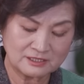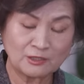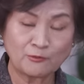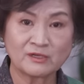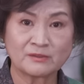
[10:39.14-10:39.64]

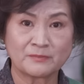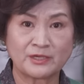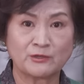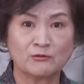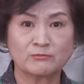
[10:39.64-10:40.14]
liquid
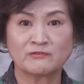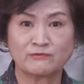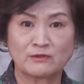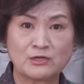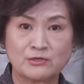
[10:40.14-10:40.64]
may
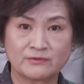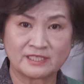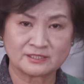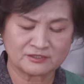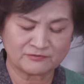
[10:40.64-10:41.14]
overflow
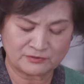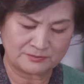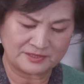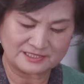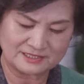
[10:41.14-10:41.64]
as it
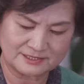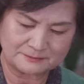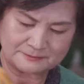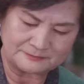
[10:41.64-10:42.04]
ferments.